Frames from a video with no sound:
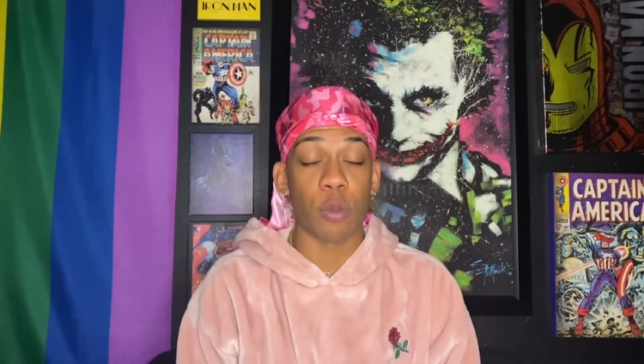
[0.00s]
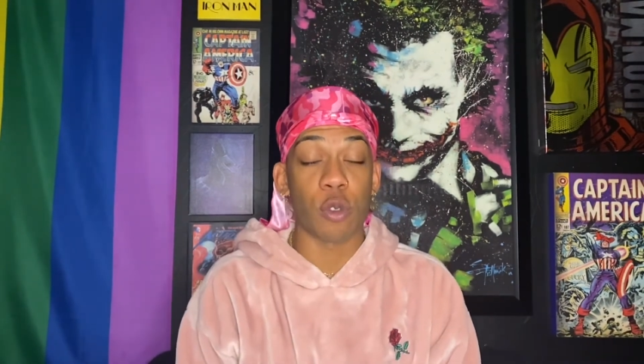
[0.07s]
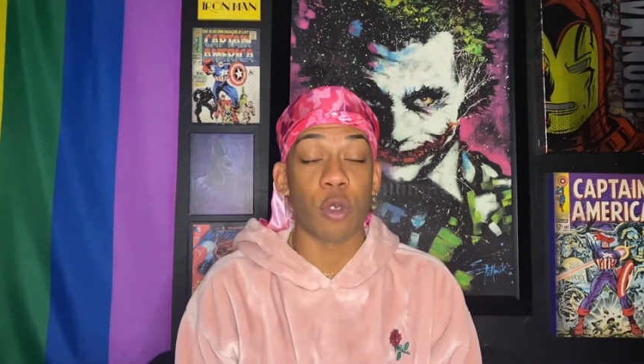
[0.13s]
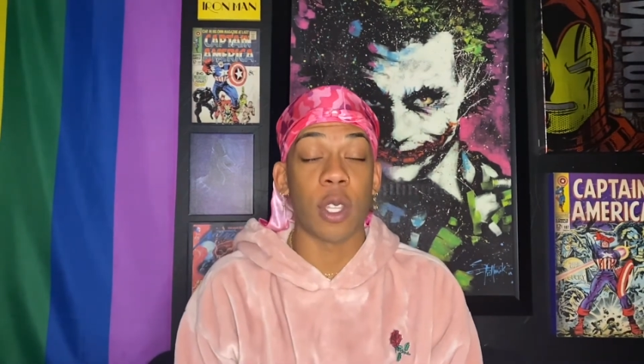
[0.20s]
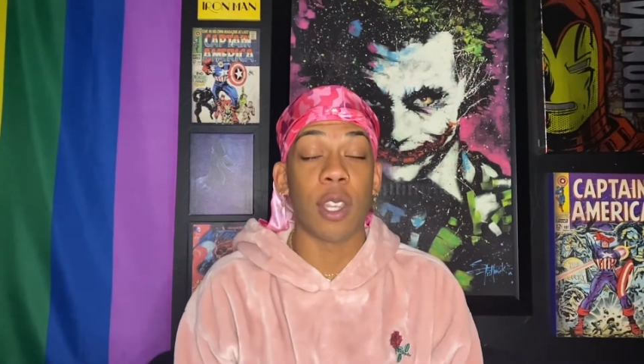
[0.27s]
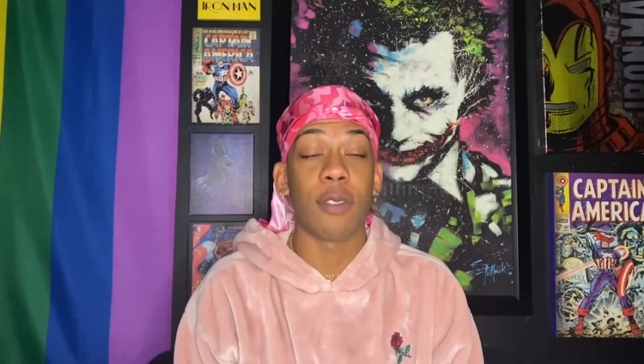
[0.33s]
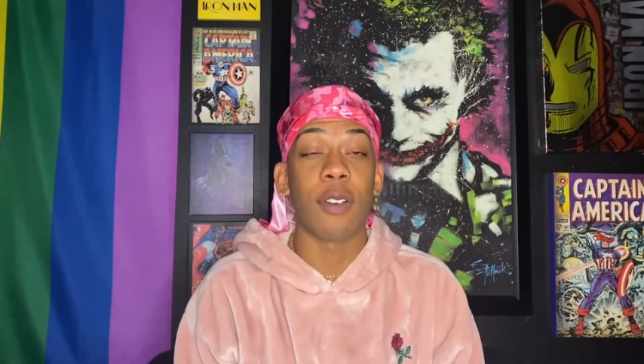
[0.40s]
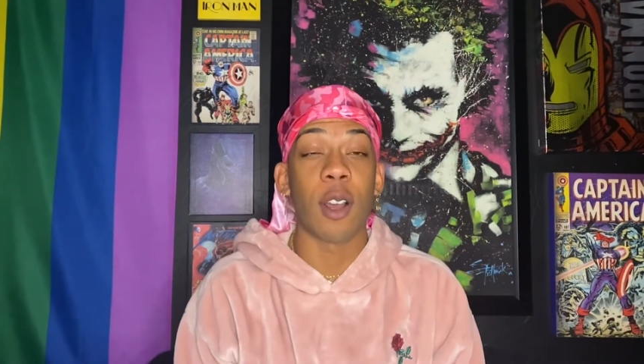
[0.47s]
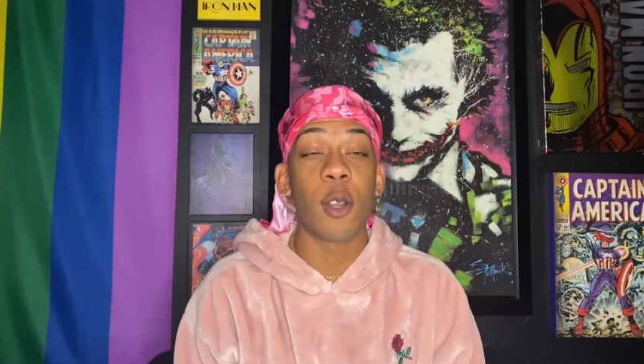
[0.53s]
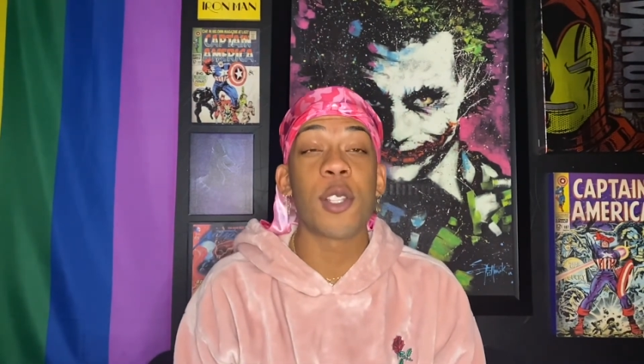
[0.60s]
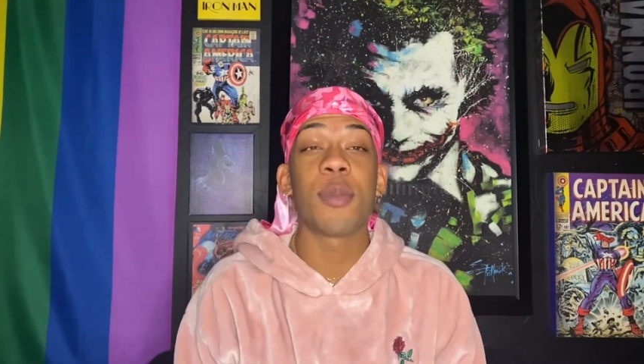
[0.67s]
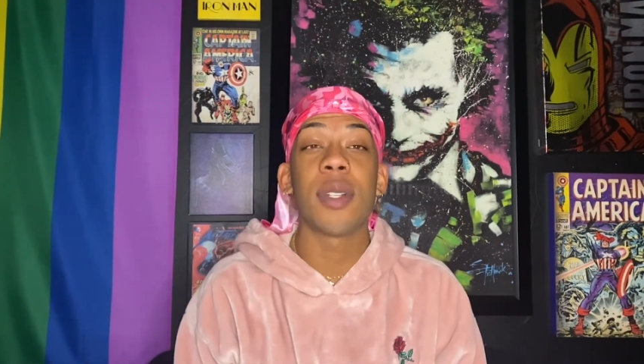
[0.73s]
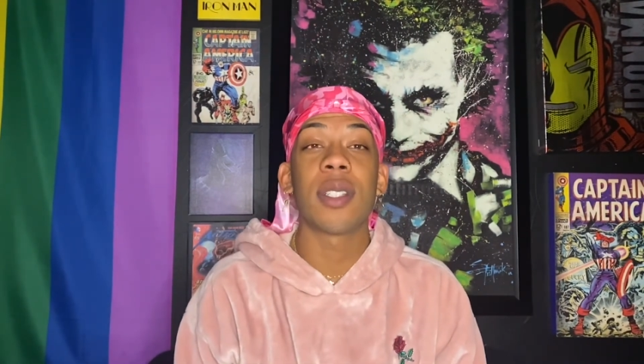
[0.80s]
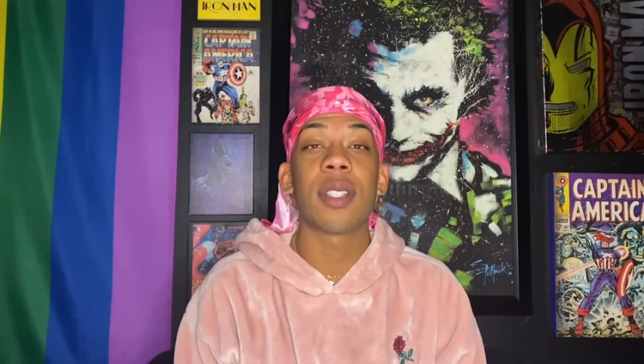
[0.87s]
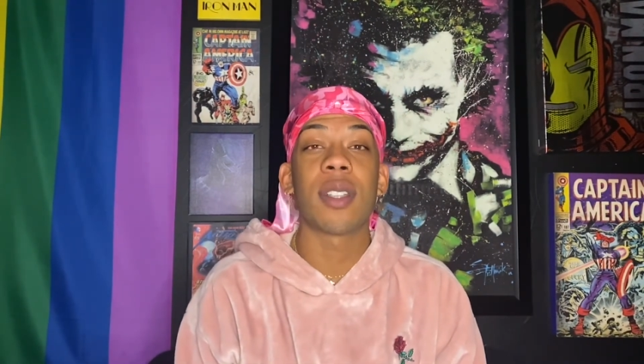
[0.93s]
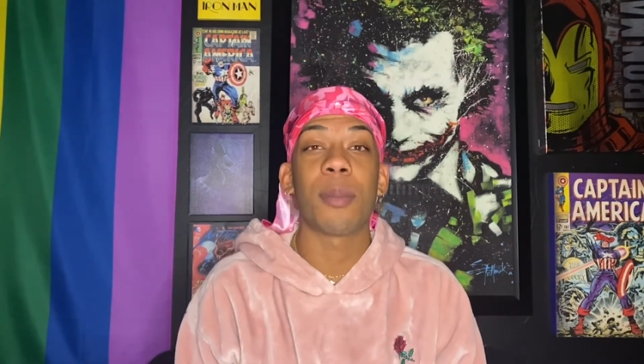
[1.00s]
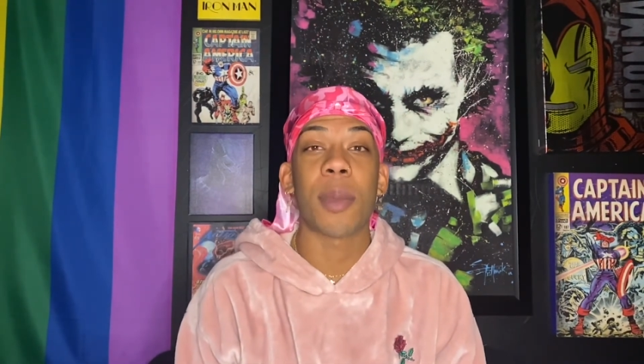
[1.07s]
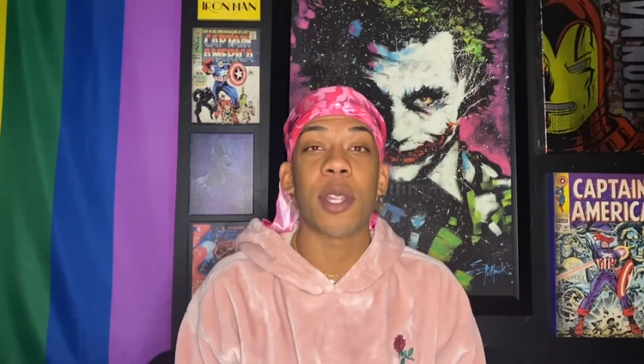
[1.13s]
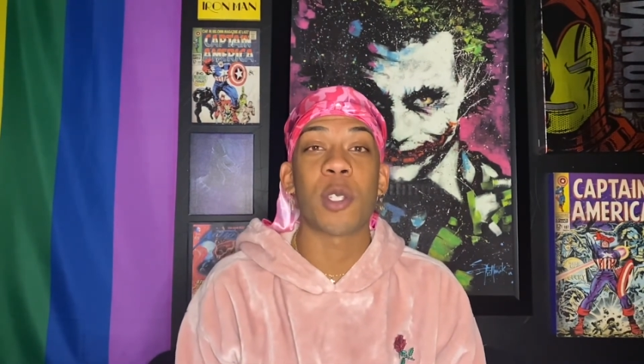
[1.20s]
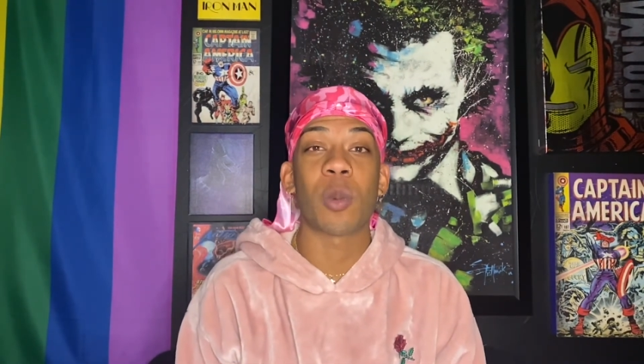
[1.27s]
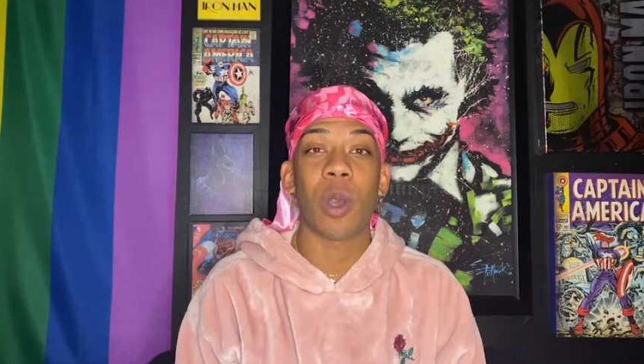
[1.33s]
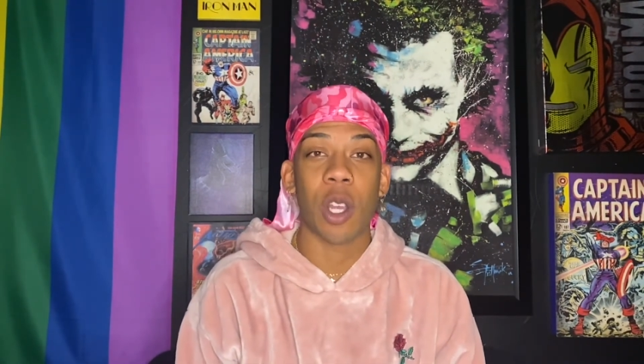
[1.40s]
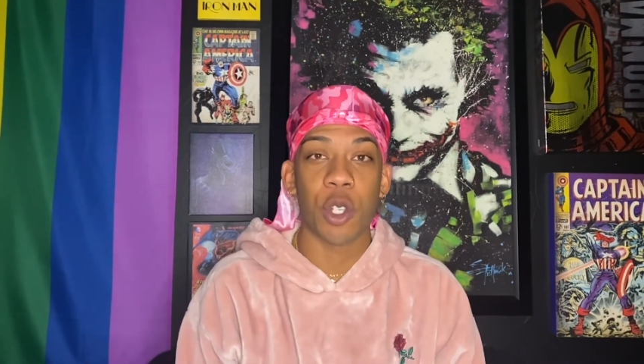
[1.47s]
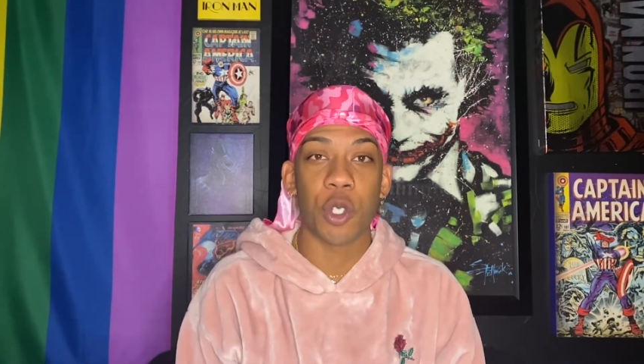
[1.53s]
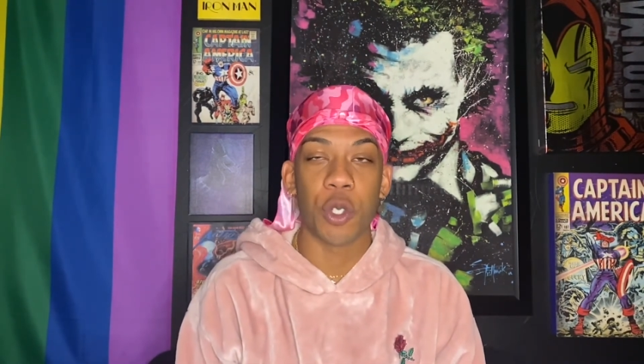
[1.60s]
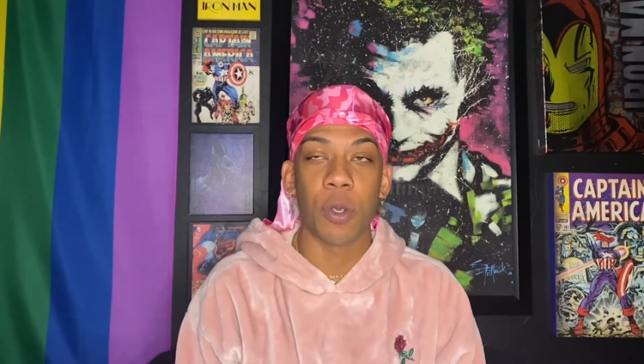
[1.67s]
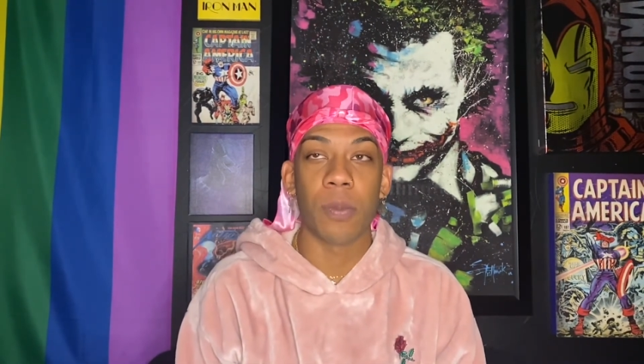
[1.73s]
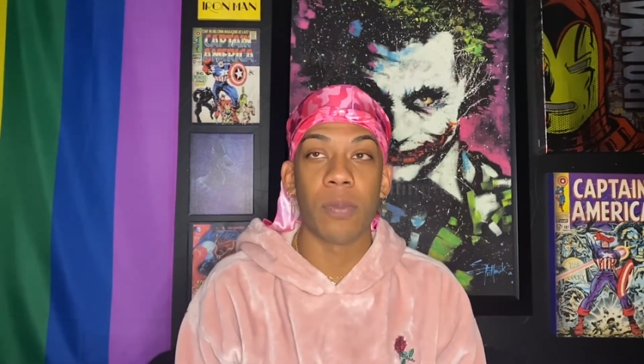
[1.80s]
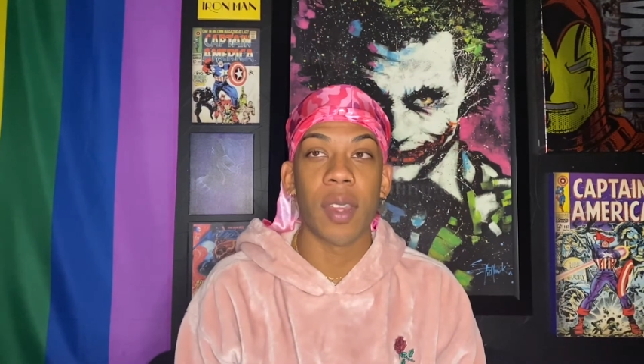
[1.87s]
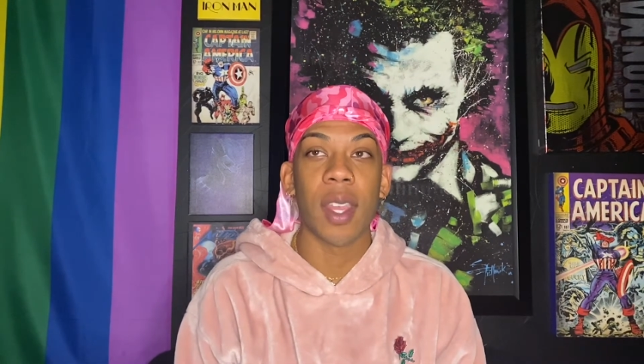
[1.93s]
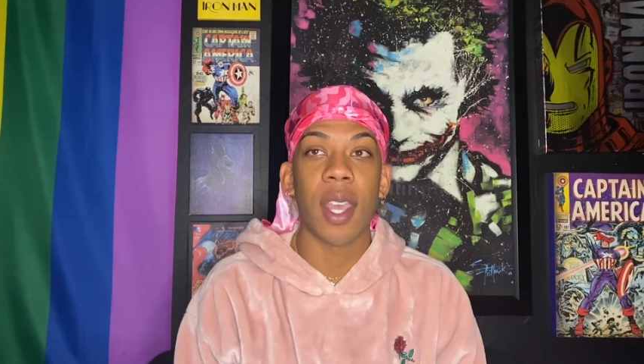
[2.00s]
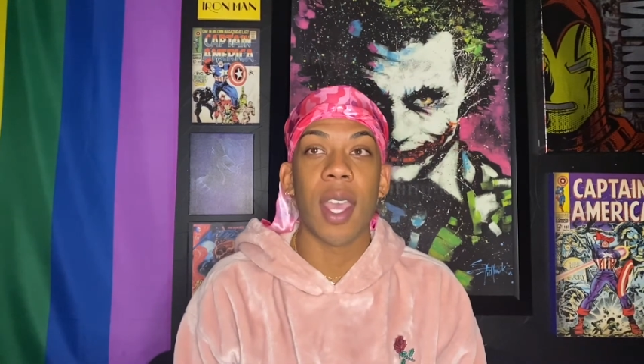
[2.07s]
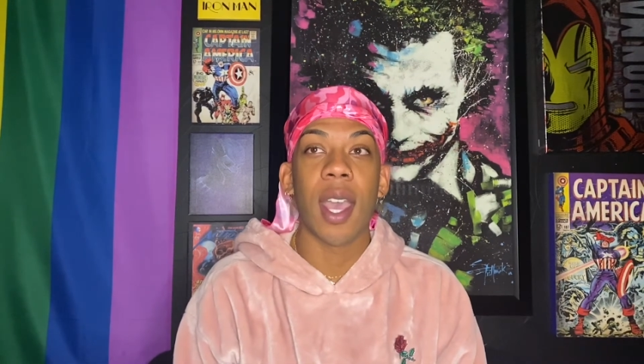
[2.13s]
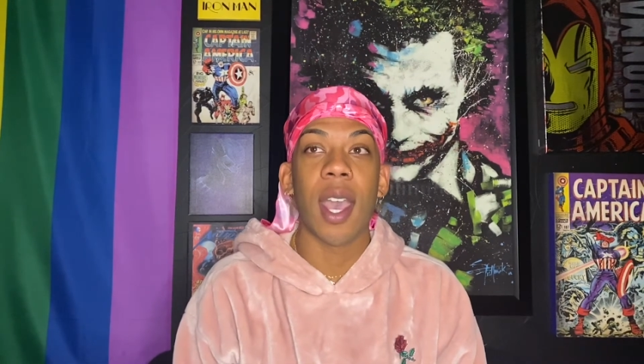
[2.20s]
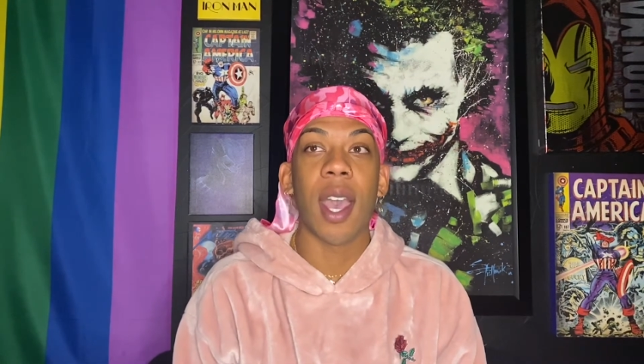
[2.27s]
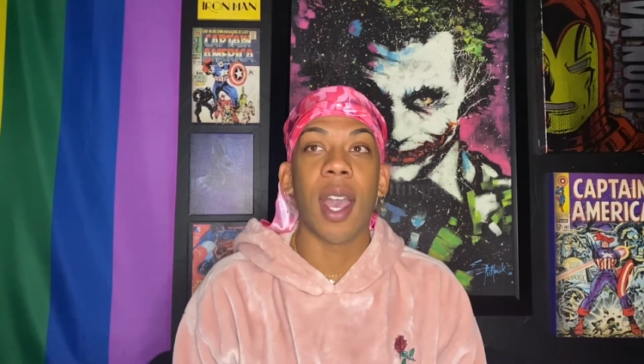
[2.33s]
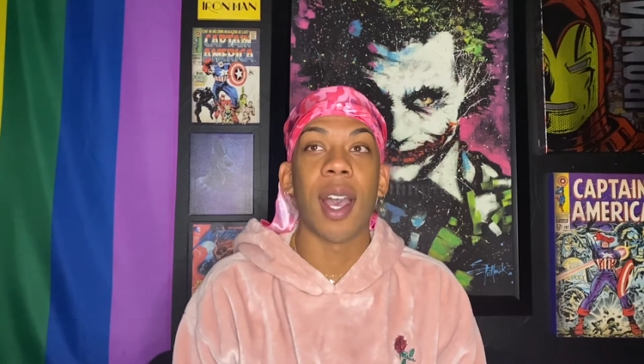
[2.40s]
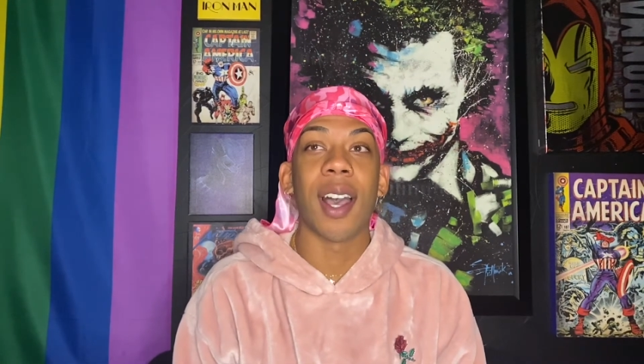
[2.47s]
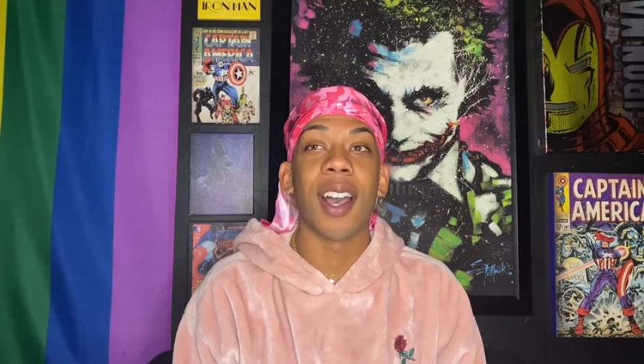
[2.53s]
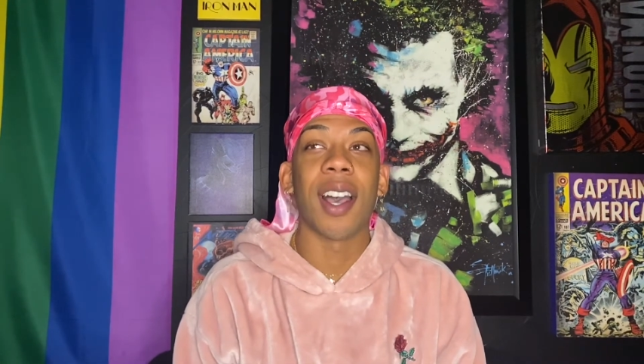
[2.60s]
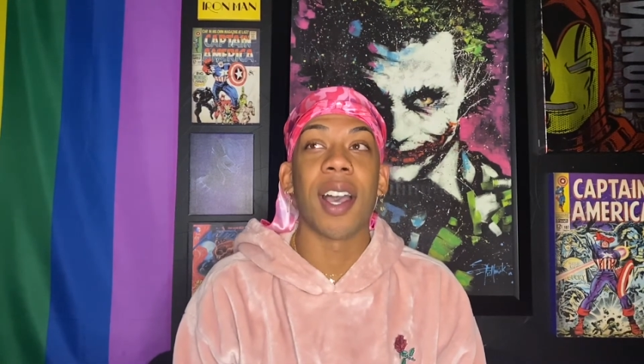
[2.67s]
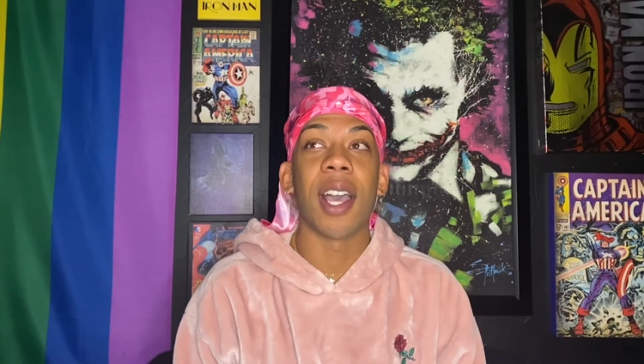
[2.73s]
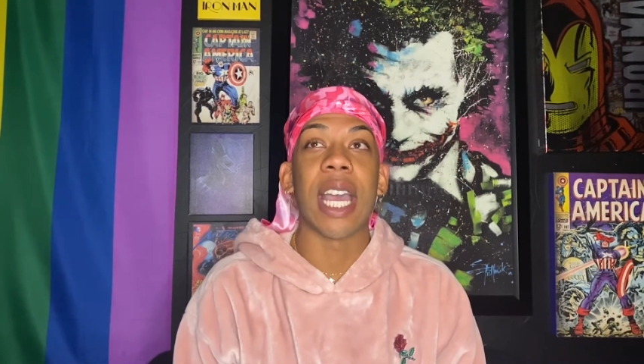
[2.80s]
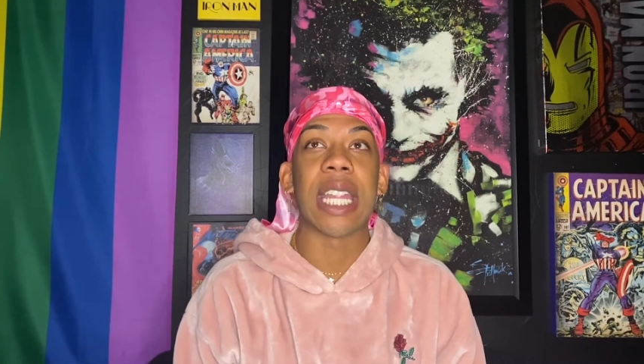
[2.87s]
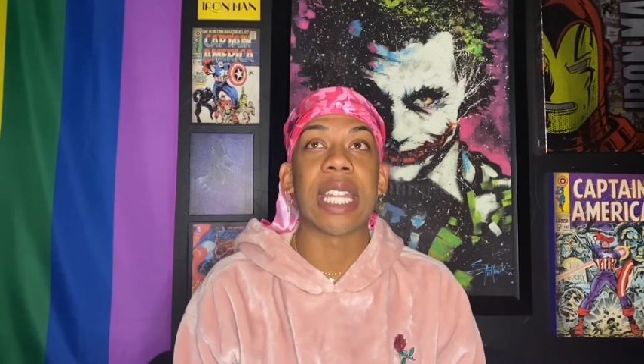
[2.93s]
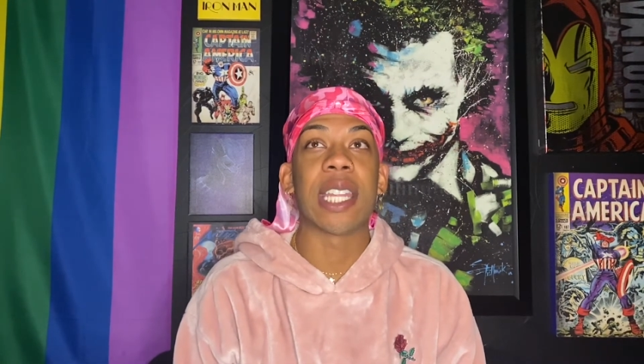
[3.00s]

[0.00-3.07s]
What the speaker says: So he follows me into the men's washroom. And then he